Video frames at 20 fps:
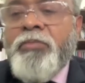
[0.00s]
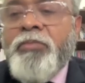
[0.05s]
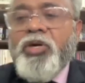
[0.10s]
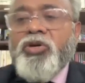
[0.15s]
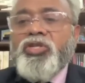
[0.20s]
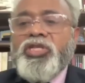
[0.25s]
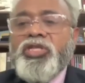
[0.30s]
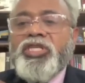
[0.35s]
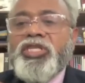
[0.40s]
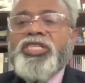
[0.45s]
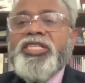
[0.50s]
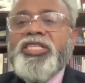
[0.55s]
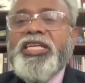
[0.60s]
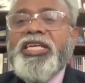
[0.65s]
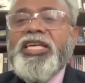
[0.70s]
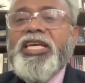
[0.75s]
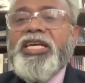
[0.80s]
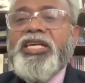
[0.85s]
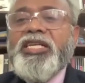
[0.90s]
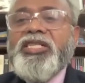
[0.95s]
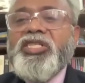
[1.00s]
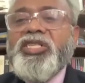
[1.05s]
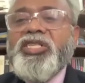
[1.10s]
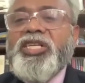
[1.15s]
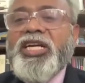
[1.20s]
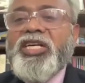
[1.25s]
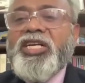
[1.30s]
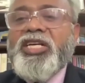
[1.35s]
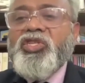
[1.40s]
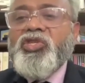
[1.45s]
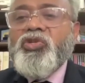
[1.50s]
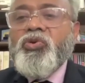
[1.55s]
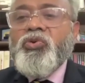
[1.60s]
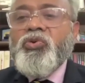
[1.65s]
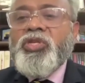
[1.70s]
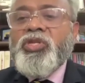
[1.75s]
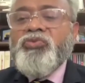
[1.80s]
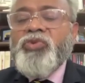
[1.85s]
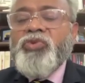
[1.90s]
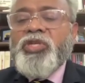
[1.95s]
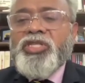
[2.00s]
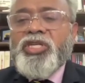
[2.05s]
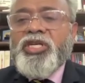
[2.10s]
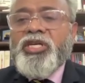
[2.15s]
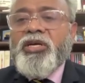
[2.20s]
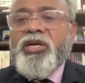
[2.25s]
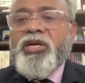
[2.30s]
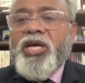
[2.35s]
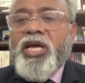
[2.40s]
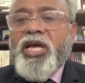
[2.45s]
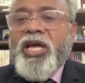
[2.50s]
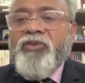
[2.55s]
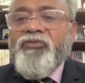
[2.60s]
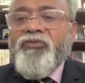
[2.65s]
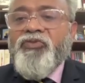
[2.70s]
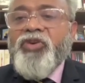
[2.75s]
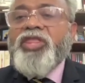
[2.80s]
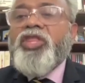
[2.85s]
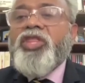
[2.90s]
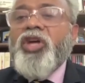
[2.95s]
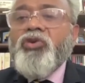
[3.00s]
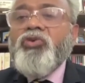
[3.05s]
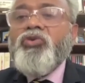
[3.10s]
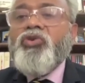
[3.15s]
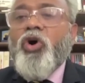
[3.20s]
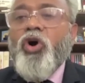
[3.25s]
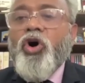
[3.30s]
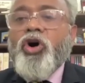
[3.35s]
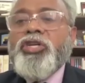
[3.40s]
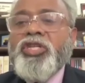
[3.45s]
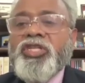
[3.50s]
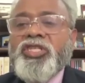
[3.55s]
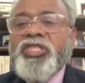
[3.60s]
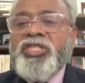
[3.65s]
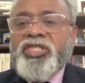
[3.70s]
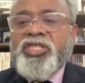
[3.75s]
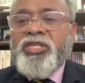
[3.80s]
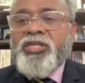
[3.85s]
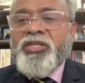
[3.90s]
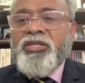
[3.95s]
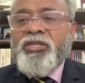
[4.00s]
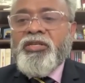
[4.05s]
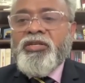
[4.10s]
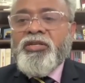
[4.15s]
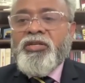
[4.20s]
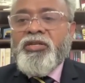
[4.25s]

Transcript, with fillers: because the sea has dead zones which are without oxygen